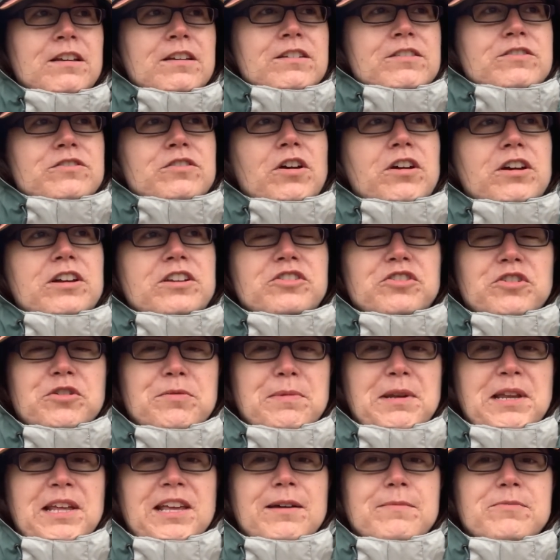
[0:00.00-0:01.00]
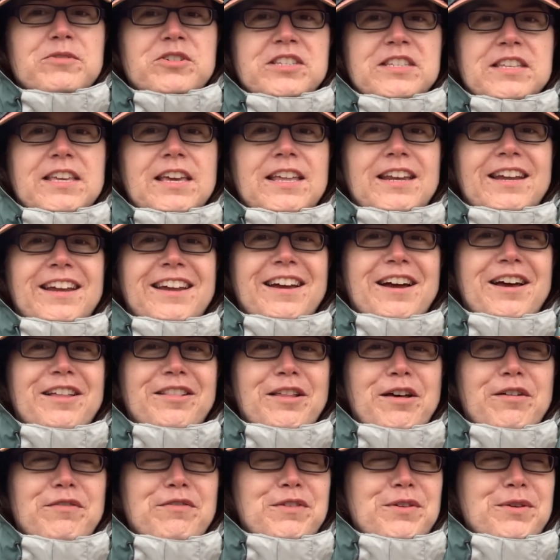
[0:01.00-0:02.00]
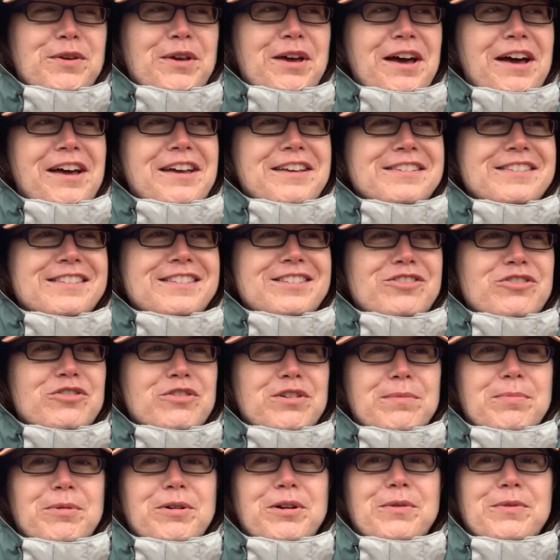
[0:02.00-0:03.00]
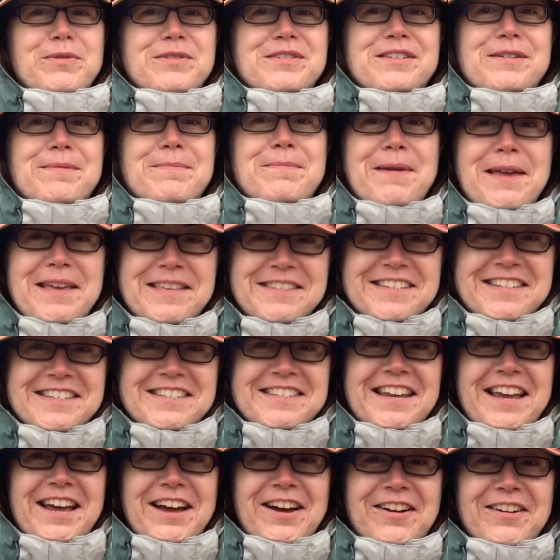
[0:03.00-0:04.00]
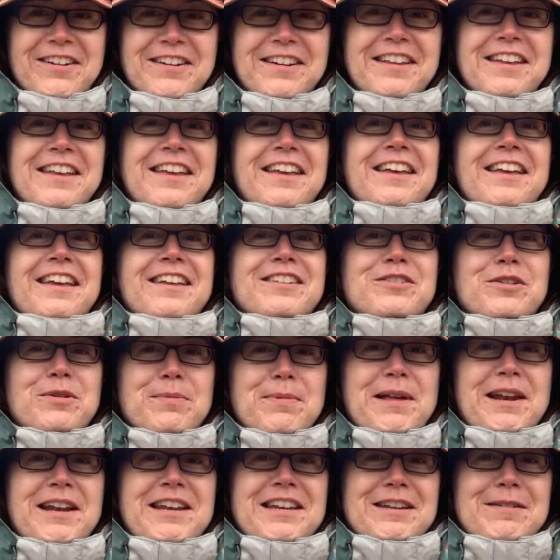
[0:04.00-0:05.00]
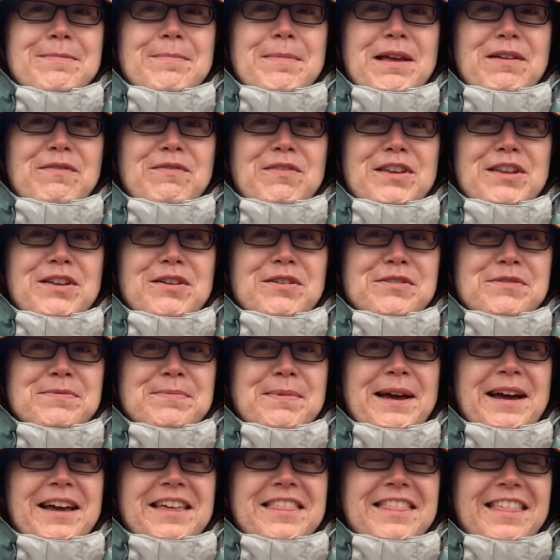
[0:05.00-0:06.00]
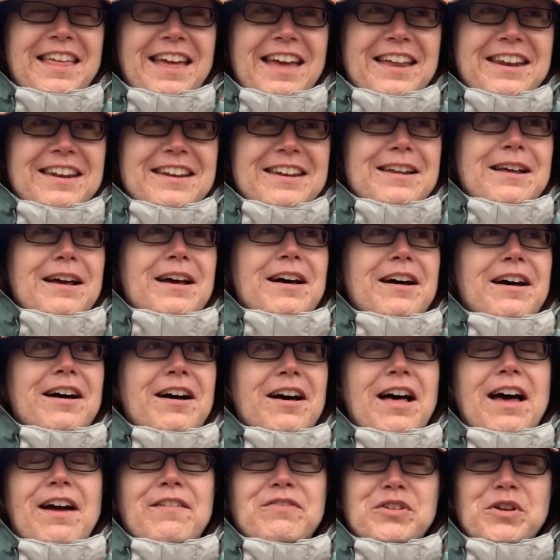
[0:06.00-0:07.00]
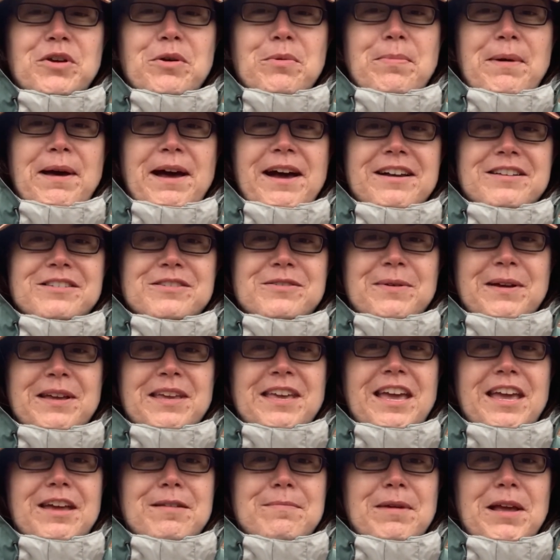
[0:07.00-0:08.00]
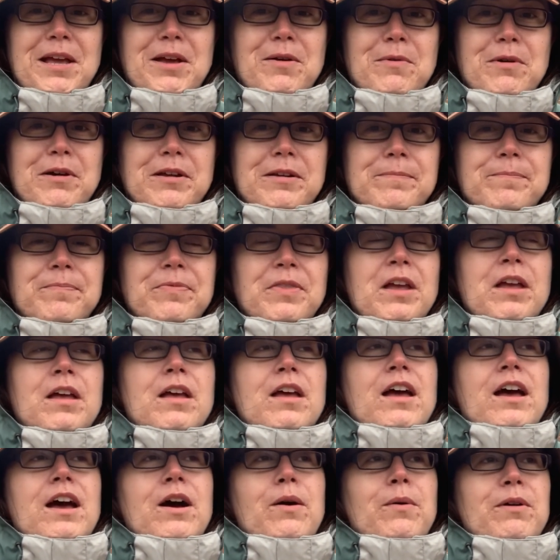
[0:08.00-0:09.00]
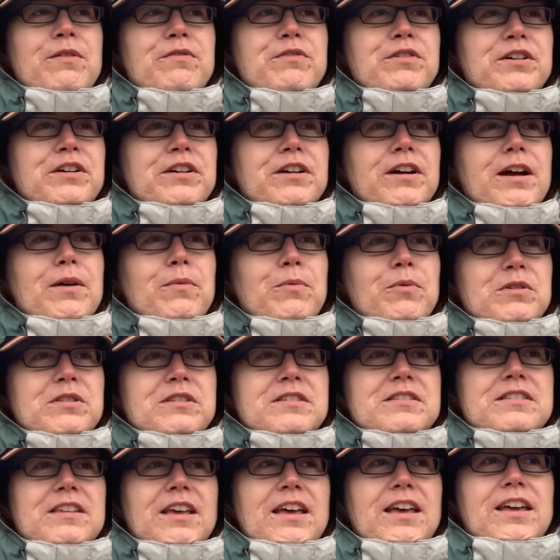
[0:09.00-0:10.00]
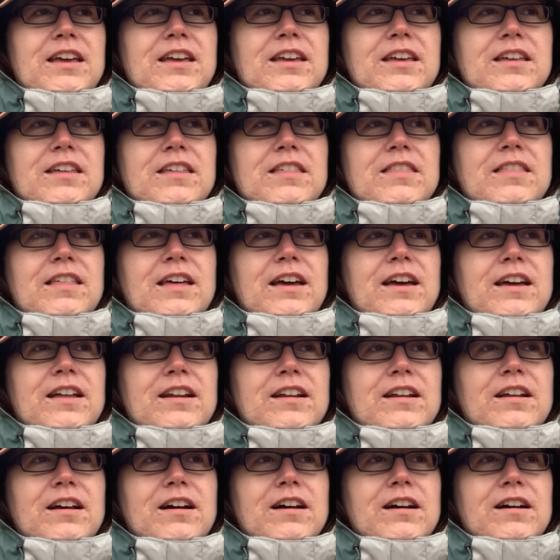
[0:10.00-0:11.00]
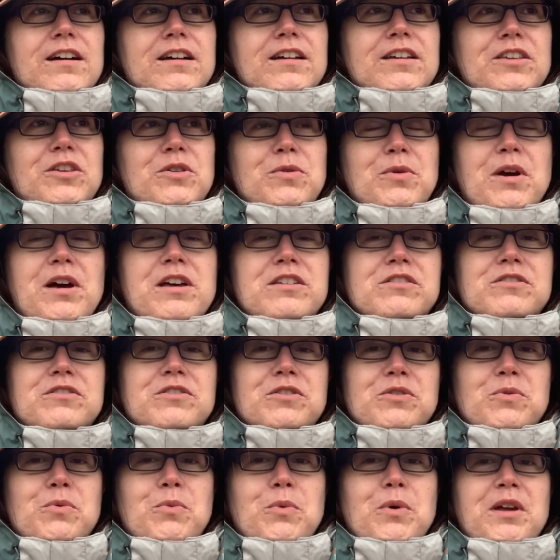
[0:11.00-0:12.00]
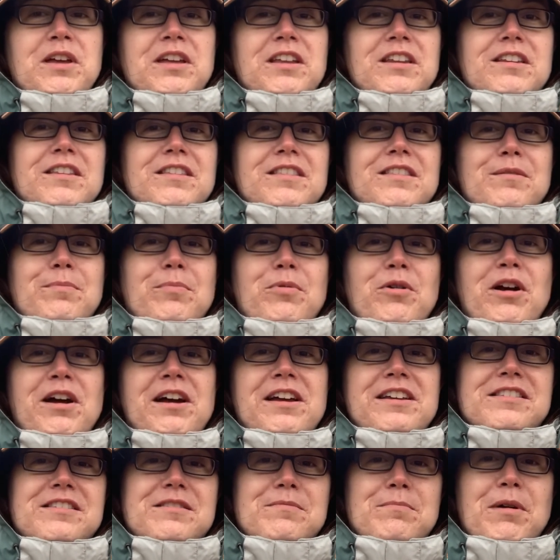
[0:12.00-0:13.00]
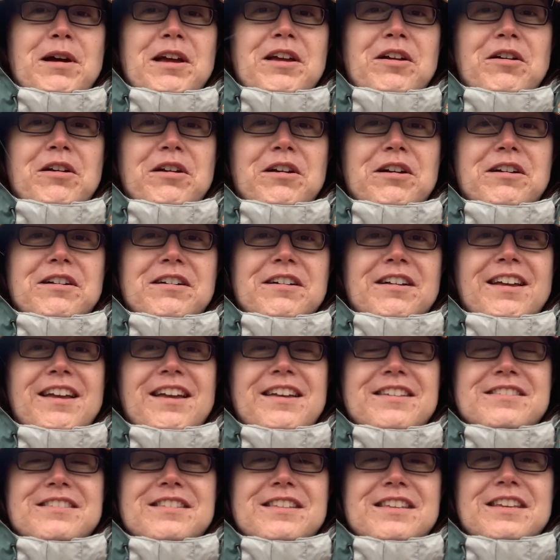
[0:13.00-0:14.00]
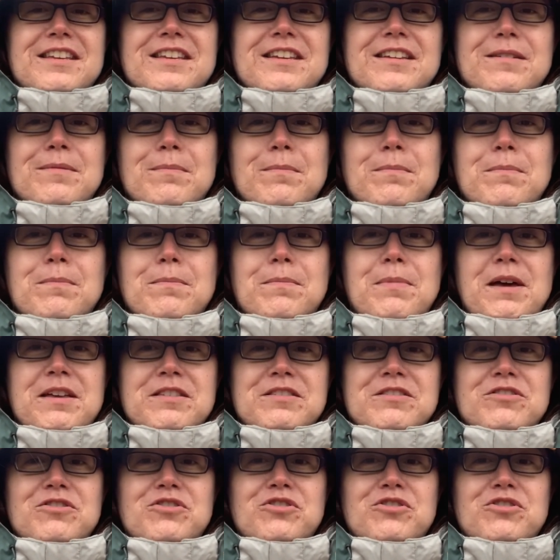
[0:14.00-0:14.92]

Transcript: Sorry, Germany, I'm just kidding. I love you guys. Treeberg was an amazing town. Too bad I didn't make videos back then. I'll have to go back so I can make one. However, I would say that you guys do win the prize in my heart as the best